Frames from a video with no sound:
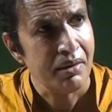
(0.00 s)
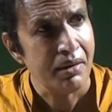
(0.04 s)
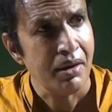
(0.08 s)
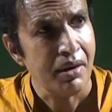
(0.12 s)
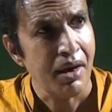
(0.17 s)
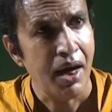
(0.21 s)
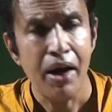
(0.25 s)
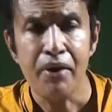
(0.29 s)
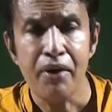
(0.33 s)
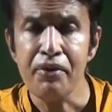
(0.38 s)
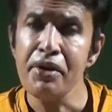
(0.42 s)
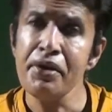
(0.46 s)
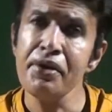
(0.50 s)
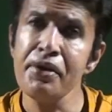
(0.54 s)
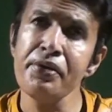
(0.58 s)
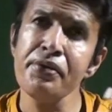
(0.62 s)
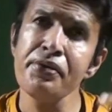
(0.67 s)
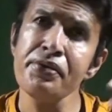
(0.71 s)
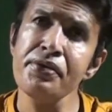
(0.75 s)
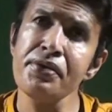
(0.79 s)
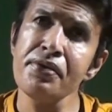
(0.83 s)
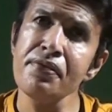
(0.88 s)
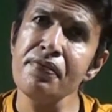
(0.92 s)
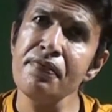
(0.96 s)
How to
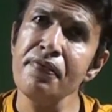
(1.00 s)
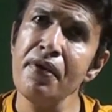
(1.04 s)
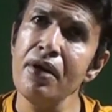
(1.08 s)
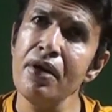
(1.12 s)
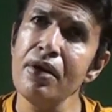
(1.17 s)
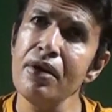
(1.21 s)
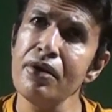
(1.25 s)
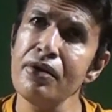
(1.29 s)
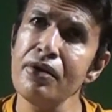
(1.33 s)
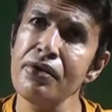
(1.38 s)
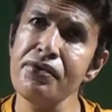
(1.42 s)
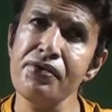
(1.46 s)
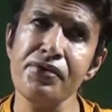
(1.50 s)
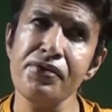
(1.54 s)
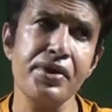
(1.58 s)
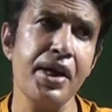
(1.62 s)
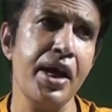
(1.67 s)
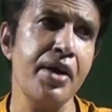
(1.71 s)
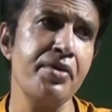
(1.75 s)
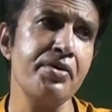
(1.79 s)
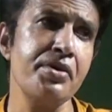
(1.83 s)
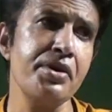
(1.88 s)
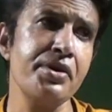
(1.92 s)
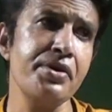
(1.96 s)
use phones,
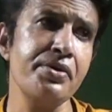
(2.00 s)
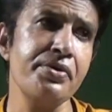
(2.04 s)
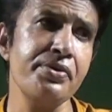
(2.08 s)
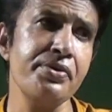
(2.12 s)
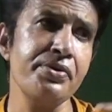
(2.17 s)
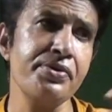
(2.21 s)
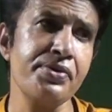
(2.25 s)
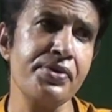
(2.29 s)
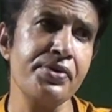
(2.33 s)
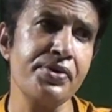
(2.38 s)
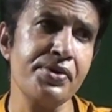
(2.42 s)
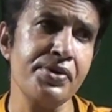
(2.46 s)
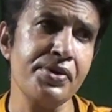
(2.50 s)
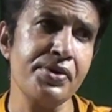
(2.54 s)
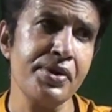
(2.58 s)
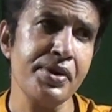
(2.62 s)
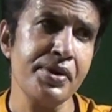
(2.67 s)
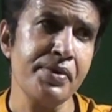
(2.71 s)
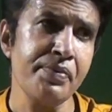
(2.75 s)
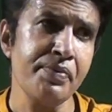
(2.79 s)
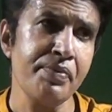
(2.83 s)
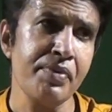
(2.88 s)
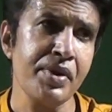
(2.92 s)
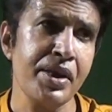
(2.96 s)
how to use
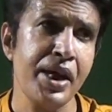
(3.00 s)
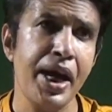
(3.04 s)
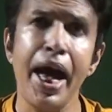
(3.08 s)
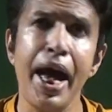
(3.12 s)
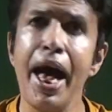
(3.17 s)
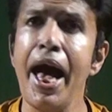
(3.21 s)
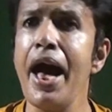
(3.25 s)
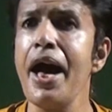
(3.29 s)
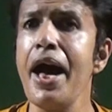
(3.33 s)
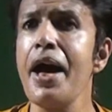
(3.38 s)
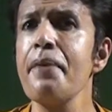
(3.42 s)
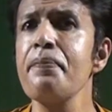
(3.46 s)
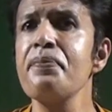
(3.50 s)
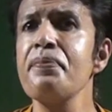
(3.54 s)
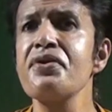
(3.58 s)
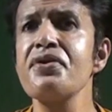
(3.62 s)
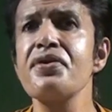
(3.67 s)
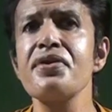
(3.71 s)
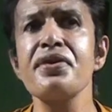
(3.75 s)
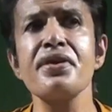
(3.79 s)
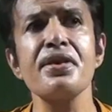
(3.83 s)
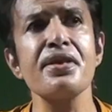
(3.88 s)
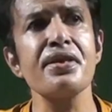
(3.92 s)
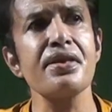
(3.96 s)

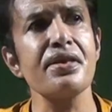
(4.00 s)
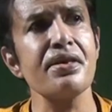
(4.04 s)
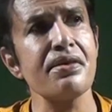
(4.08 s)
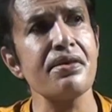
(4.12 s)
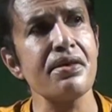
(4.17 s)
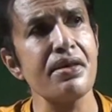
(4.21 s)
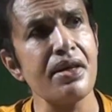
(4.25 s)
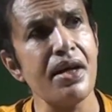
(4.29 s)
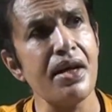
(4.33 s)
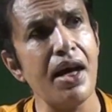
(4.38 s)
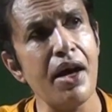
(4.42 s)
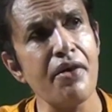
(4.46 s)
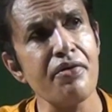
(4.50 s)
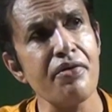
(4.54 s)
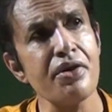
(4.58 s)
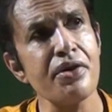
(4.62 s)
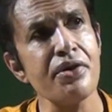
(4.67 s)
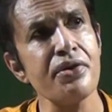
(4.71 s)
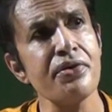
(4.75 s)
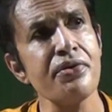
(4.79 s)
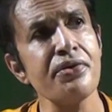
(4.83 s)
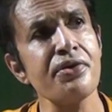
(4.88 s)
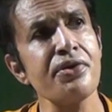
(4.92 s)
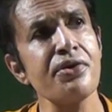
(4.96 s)
apps, how to
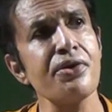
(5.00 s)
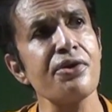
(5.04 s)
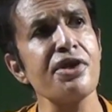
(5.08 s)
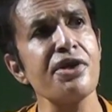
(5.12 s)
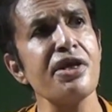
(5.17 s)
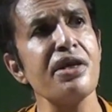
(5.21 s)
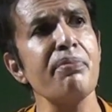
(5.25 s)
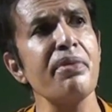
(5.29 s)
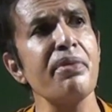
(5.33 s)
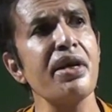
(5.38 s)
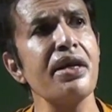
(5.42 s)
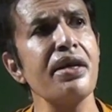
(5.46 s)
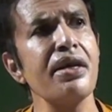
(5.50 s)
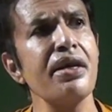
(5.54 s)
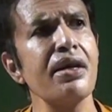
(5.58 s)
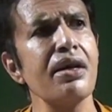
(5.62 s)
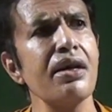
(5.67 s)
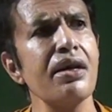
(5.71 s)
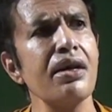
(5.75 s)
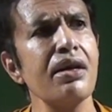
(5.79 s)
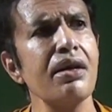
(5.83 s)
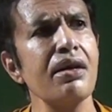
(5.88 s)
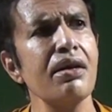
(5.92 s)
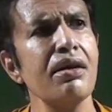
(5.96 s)
use social
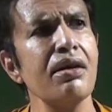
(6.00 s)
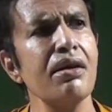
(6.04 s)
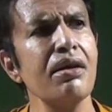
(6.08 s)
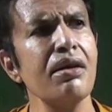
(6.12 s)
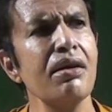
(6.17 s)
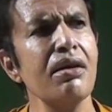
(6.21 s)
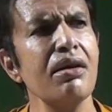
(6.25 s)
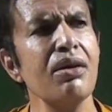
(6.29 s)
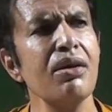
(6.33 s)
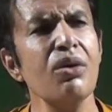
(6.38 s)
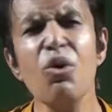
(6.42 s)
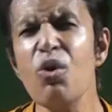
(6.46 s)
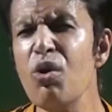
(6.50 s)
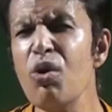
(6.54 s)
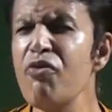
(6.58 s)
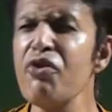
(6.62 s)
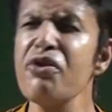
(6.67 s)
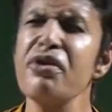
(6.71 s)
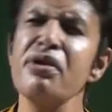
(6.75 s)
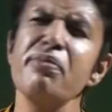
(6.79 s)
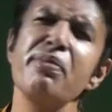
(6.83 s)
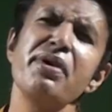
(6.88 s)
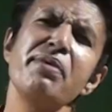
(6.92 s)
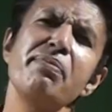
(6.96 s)
media. Who
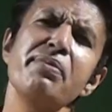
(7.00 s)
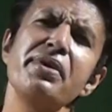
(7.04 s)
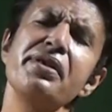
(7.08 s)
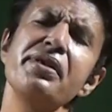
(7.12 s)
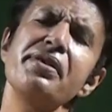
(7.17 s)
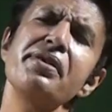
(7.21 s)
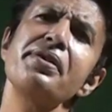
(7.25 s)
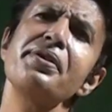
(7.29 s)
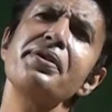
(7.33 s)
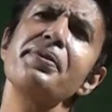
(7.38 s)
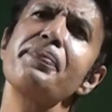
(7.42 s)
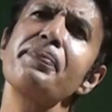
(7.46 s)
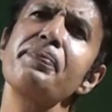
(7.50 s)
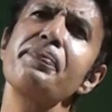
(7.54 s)
would remember